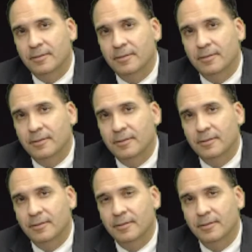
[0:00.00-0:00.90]

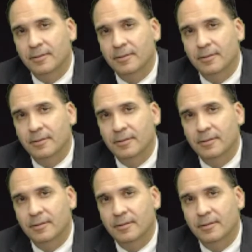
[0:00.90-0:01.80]

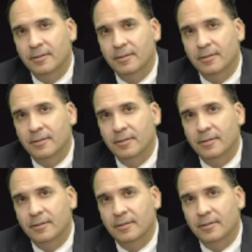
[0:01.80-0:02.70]

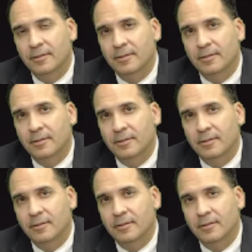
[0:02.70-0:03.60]

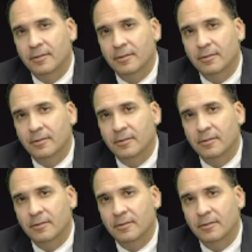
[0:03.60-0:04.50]

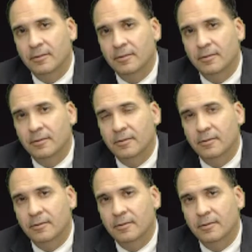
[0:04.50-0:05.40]

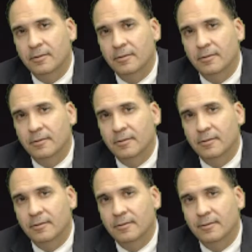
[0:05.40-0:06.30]

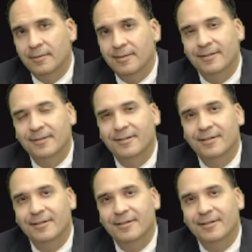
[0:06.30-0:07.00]
(not speaking)